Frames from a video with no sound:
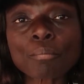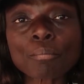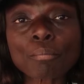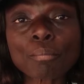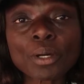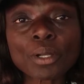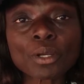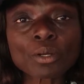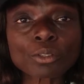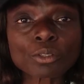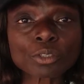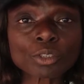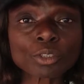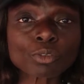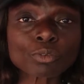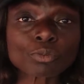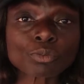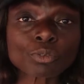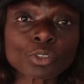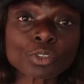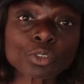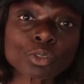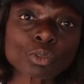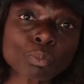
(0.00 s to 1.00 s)
but also
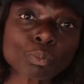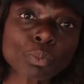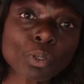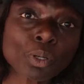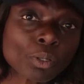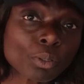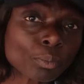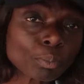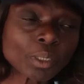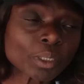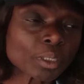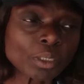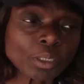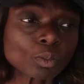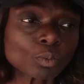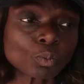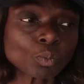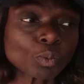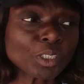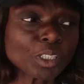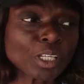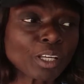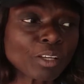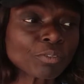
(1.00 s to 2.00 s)
for tomorrow, because
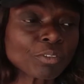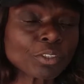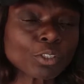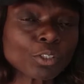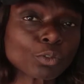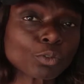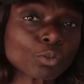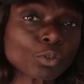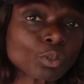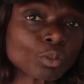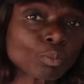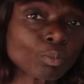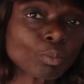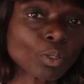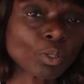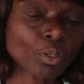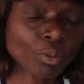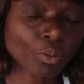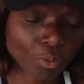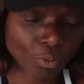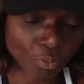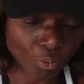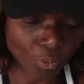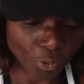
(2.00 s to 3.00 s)
we never know
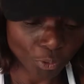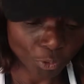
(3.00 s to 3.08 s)
tomorrow,